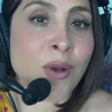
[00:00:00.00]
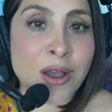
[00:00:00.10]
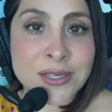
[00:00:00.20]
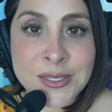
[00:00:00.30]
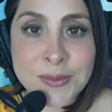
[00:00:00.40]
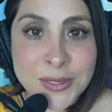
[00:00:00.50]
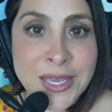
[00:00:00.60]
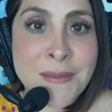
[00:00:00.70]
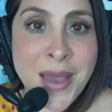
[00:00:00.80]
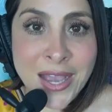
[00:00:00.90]

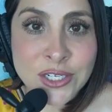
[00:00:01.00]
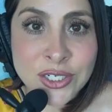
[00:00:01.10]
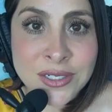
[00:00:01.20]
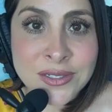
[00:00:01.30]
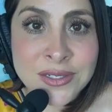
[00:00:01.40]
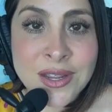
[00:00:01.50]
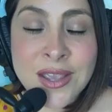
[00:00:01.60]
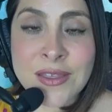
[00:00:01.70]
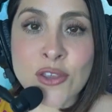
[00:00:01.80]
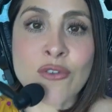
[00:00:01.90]
possibly imagined,
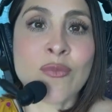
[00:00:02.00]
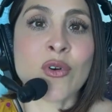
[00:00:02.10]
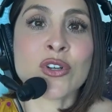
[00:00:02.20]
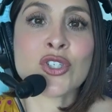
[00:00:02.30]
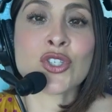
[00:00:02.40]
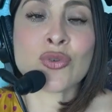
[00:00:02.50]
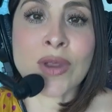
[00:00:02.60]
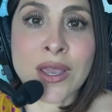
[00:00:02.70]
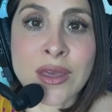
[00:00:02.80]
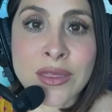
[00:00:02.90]
that you have more
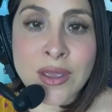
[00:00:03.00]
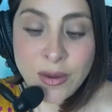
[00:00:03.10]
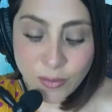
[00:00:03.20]
strength,